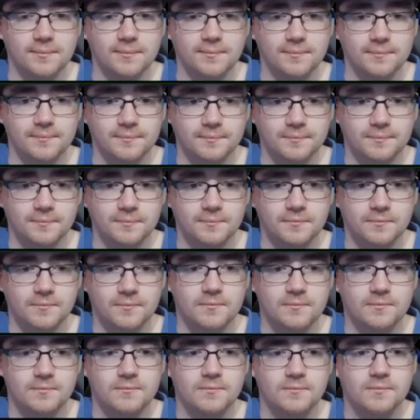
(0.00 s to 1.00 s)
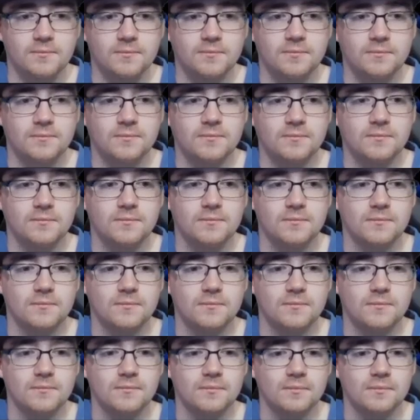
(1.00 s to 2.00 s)

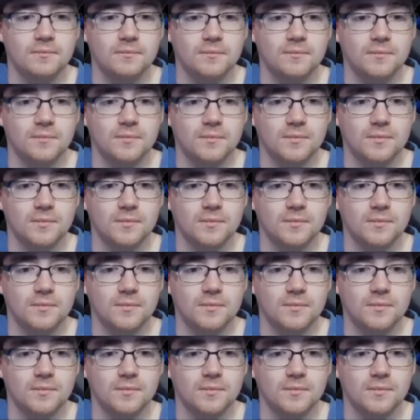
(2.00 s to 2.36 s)
(no one is talking)